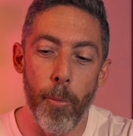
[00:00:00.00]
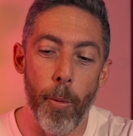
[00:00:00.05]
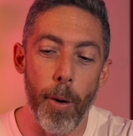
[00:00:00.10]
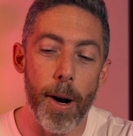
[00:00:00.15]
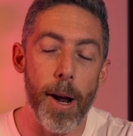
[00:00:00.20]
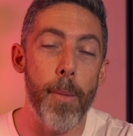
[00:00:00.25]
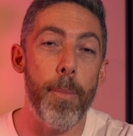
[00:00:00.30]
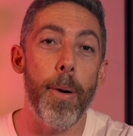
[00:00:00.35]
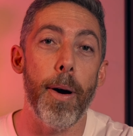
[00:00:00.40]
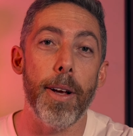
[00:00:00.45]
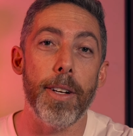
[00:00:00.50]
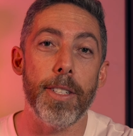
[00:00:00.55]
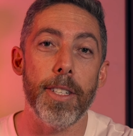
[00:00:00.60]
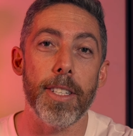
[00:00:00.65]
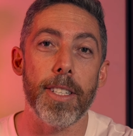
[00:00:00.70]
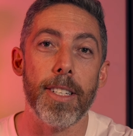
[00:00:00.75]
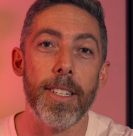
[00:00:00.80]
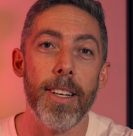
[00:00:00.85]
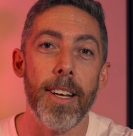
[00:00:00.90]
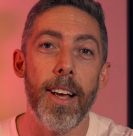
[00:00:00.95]
when I
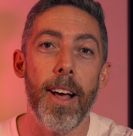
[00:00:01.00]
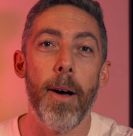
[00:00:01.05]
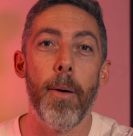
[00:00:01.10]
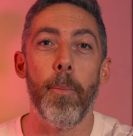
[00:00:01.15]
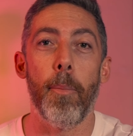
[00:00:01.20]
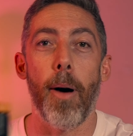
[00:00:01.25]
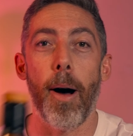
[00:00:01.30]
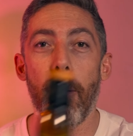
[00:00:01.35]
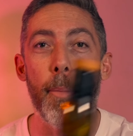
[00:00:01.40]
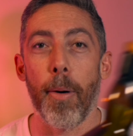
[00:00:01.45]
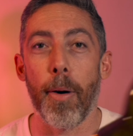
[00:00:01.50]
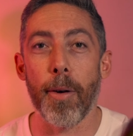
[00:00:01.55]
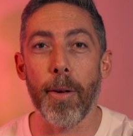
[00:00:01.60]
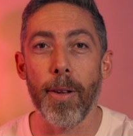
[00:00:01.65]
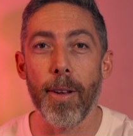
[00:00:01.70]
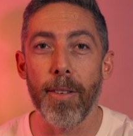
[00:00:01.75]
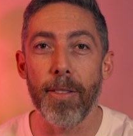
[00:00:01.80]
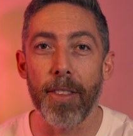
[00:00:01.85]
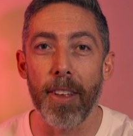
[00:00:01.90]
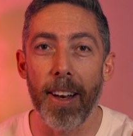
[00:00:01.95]
purchased my
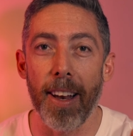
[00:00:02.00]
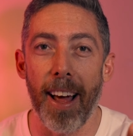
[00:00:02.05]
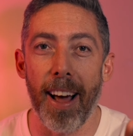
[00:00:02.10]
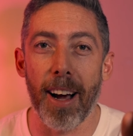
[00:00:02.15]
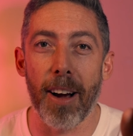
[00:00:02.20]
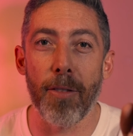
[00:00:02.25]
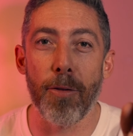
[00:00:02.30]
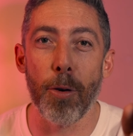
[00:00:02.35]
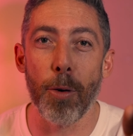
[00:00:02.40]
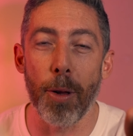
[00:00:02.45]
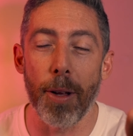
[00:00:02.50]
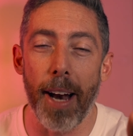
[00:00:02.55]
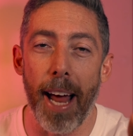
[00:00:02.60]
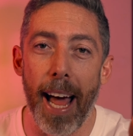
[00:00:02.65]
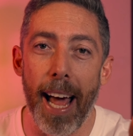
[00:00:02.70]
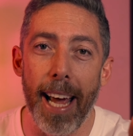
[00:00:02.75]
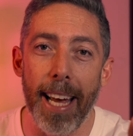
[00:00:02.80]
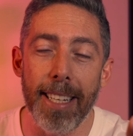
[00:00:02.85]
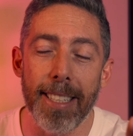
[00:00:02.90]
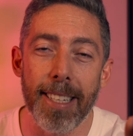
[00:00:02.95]
bottle of the Lagavulin
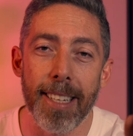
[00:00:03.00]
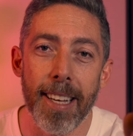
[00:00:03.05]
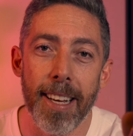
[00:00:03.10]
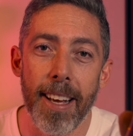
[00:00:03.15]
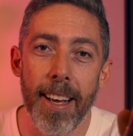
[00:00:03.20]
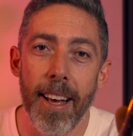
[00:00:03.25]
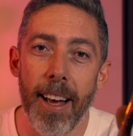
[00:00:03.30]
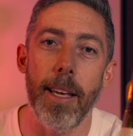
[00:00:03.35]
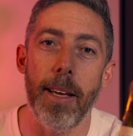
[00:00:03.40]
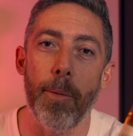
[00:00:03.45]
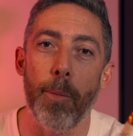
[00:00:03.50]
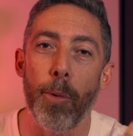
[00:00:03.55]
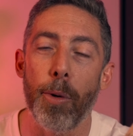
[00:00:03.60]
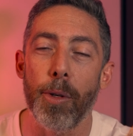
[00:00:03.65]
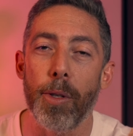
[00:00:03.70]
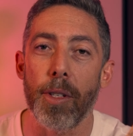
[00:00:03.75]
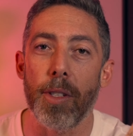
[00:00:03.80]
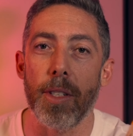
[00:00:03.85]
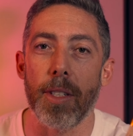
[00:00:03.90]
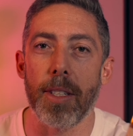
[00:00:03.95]
8, it
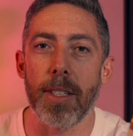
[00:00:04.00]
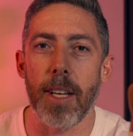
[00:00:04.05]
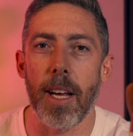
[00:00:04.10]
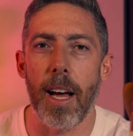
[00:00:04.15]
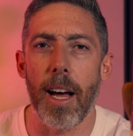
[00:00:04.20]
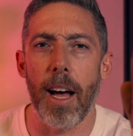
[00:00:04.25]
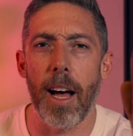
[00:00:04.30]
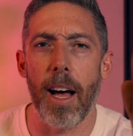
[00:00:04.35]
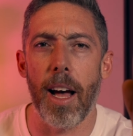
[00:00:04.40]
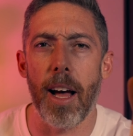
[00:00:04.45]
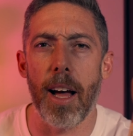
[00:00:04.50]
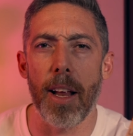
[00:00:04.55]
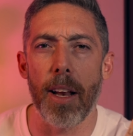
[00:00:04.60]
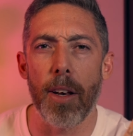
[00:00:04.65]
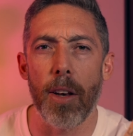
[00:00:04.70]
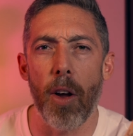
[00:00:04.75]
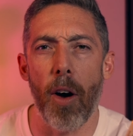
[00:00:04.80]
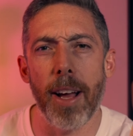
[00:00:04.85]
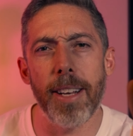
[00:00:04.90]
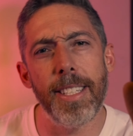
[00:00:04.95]
was
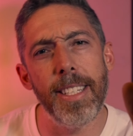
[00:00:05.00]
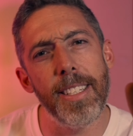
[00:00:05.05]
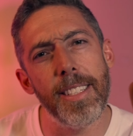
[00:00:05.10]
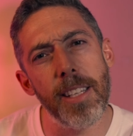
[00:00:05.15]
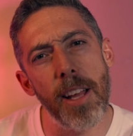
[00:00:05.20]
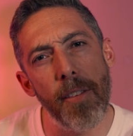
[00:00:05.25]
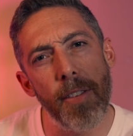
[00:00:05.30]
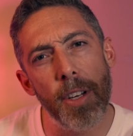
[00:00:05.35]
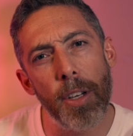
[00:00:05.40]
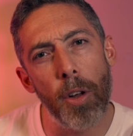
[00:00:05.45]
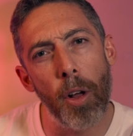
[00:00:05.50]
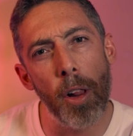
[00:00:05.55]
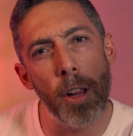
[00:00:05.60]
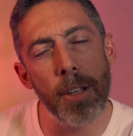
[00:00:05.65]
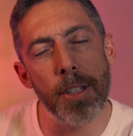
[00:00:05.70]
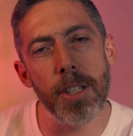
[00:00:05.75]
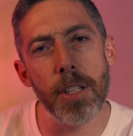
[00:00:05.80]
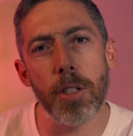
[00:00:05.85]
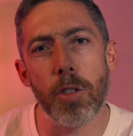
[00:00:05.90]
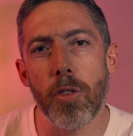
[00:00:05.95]

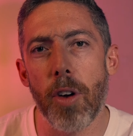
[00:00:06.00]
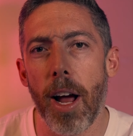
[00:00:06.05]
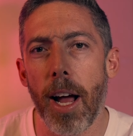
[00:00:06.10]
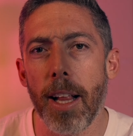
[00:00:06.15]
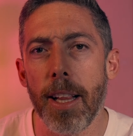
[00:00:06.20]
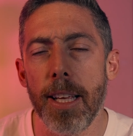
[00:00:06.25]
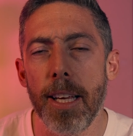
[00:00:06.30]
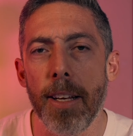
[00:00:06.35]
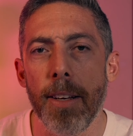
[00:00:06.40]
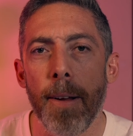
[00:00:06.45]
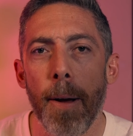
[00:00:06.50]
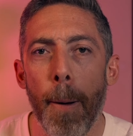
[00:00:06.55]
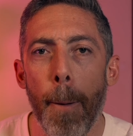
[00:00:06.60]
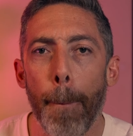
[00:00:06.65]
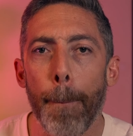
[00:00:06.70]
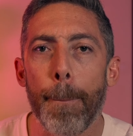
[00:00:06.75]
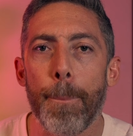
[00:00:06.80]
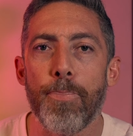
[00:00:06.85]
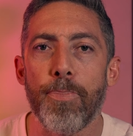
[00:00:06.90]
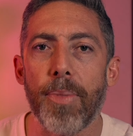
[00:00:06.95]
$97 Australian,
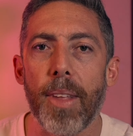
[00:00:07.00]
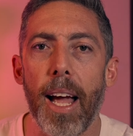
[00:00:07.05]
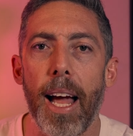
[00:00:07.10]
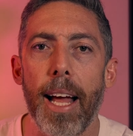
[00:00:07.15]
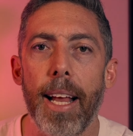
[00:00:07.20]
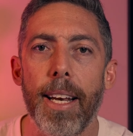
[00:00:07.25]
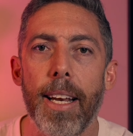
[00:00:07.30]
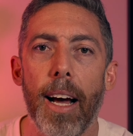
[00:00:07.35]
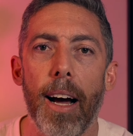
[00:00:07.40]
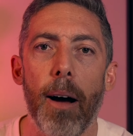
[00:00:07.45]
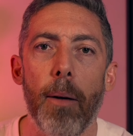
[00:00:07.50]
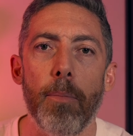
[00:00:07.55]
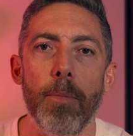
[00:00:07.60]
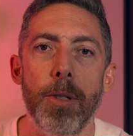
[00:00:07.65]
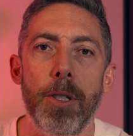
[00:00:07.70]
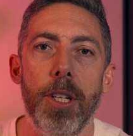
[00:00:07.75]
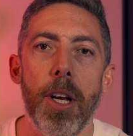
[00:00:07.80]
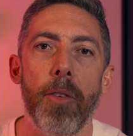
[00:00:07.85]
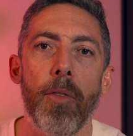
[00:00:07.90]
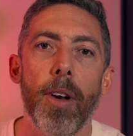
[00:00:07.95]

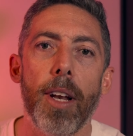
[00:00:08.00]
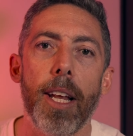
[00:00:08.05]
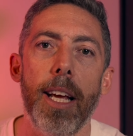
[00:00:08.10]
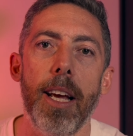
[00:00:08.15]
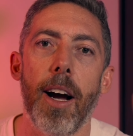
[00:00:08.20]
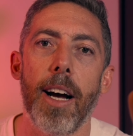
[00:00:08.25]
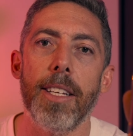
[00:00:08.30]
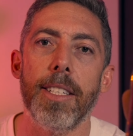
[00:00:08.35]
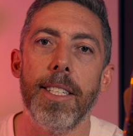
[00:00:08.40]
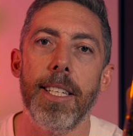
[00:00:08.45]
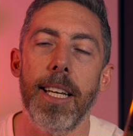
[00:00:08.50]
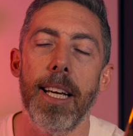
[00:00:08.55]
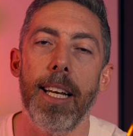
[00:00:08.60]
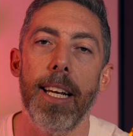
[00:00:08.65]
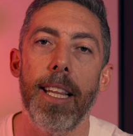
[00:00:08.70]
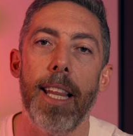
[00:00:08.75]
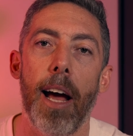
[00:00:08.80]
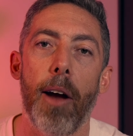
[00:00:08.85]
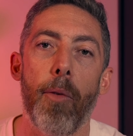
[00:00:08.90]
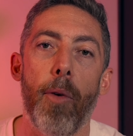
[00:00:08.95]
and generally I see it
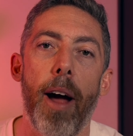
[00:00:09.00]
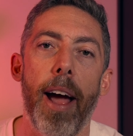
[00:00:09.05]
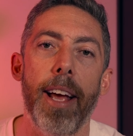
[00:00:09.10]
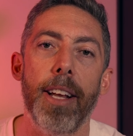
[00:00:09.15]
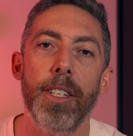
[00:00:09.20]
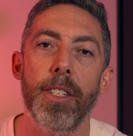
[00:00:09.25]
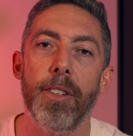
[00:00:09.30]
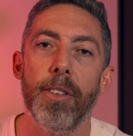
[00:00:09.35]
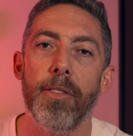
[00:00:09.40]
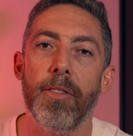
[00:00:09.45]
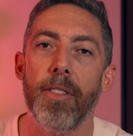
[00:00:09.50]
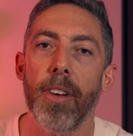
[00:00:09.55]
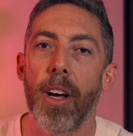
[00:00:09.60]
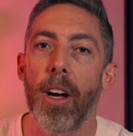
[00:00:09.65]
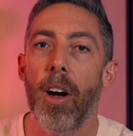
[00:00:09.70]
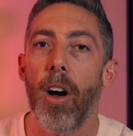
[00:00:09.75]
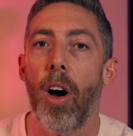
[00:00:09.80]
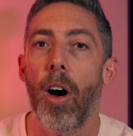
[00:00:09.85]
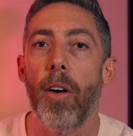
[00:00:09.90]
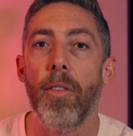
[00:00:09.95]
in that range of
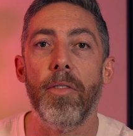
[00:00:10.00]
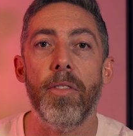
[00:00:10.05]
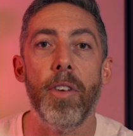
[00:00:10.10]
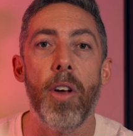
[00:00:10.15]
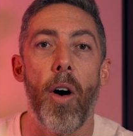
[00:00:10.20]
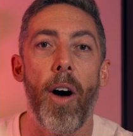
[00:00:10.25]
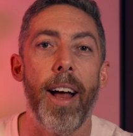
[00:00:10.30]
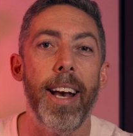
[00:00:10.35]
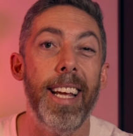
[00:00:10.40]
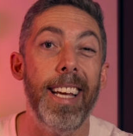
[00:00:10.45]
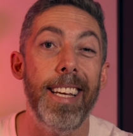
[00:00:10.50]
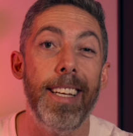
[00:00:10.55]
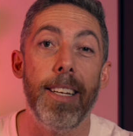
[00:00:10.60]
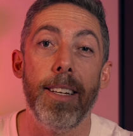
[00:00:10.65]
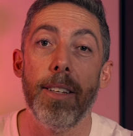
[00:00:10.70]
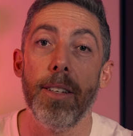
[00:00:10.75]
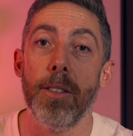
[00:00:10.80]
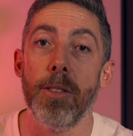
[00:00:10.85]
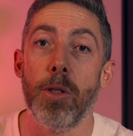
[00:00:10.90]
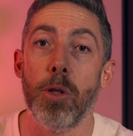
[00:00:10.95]
$90
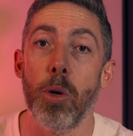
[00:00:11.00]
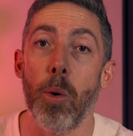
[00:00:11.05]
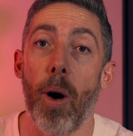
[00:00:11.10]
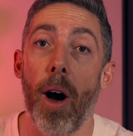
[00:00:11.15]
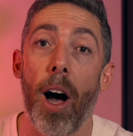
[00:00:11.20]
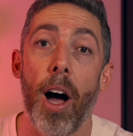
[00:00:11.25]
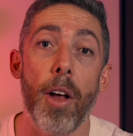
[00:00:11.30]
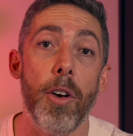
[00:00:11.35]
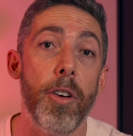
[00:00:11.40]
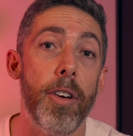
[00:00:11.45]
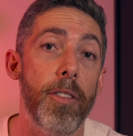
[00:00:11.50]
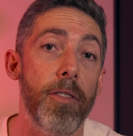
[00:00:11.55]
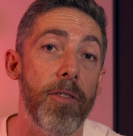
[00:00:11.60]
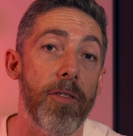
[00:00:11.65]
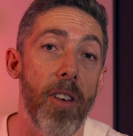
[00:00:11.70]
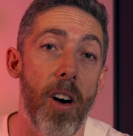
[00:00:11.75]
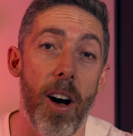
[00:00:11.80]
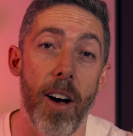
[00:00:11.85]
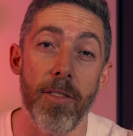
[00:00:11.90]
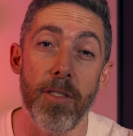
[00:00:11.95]
to
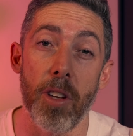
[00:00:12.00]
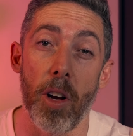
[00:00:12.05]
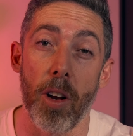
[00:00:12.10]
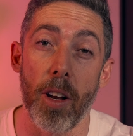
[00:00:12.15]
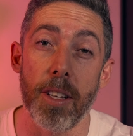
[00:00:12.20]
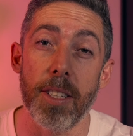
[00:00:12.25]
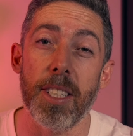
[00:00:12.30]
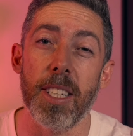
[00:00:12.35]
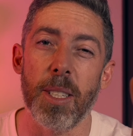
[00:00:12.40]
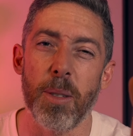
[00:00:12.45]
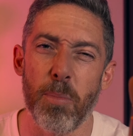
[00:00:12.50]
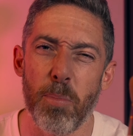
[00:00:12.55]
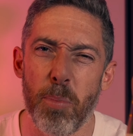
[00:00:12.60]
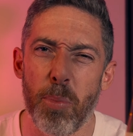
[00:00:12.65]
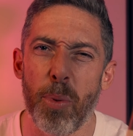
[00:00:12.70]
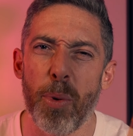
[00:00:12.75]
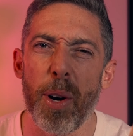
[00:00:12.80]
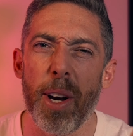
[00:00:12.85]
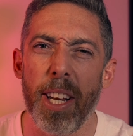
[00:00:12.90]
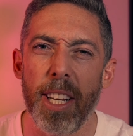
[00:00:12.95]
$105 is
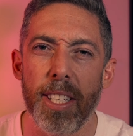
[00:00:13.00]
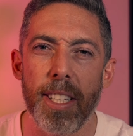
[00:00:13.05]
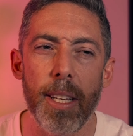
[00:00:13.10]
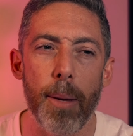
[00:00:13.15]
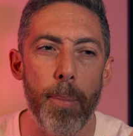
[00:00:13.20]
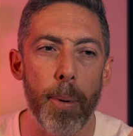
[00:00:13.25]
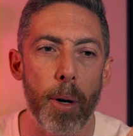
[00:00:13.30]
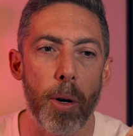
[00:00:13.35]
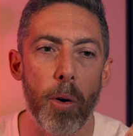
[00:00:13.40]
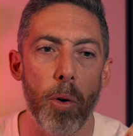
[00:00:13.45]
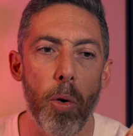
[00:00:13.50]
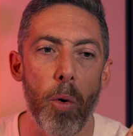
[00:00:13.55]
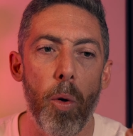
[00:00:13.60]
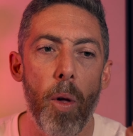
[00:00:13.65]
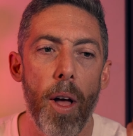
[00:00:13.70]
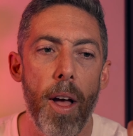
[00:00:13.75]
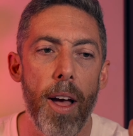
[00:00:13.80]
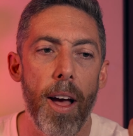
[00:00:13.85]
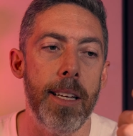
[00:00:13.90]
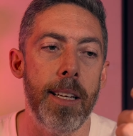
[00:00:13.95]
pretty typical.
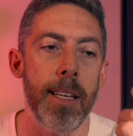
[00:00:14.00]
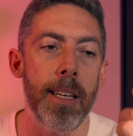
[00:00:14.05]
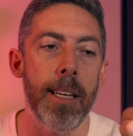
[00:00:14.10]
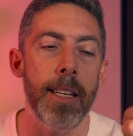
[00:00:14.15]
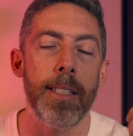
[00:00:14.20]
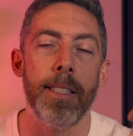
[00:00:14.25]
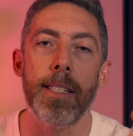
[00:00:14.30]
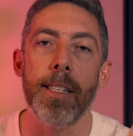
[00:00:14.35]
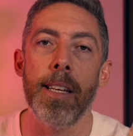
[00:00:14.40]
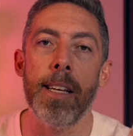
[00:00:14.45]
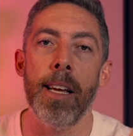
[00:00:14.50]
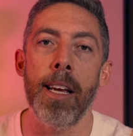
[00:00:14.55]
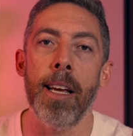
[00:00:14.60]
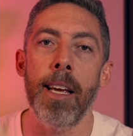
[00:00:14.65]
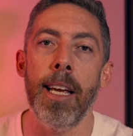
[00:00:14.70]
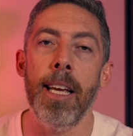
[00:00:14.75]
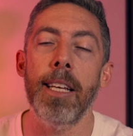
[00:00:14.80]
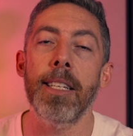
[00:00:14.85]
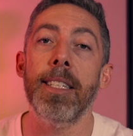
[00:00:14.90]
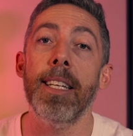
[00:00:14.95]
It's
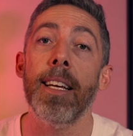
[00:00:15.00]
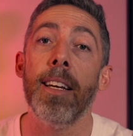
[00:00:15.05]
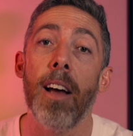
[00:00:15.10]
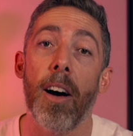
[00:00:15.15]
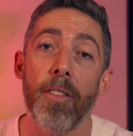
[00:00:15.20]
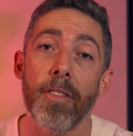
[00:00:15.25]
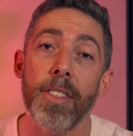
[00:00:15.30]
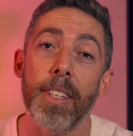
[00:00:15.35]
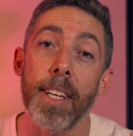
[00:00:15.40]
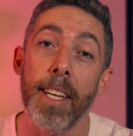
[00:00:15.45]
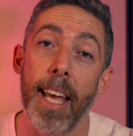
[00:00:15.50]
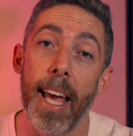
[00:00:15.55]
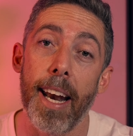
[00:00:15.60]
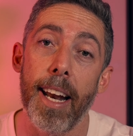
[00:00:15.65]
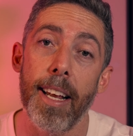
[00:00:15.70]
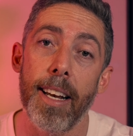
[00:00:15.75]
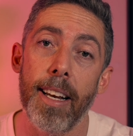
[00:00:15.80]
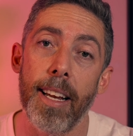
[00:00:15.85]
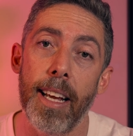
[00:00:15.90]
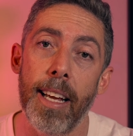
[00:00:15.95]
easy enough to get
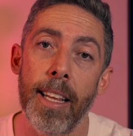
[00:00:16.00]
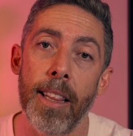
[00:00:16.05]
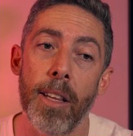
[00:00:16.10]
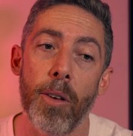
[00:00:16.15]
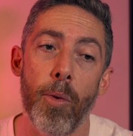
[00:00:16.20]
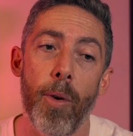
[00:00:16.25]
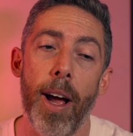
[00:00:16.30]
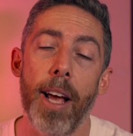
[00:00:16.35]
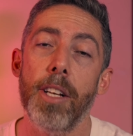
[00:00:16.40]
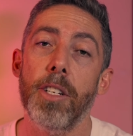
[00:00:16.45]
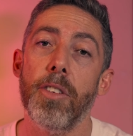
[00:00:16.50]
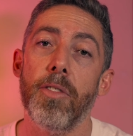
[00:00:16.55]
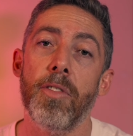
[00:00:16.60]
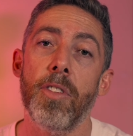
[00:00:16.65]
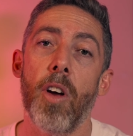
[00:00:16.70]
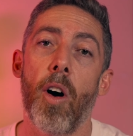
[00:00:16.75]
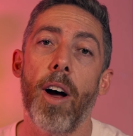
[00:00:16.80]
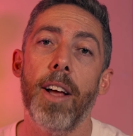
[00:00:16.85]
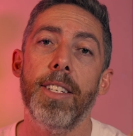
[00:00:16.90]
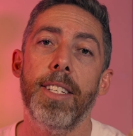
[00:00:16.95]
it in the range of
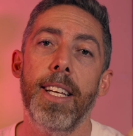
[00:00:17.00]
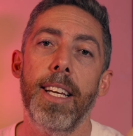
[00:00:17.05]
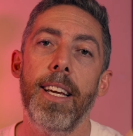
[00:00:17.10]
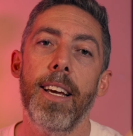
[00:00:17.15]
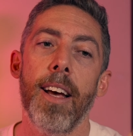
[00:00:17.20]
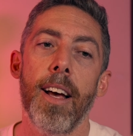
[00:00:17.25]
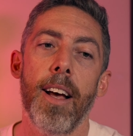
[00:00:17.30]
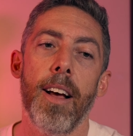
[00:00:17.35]
90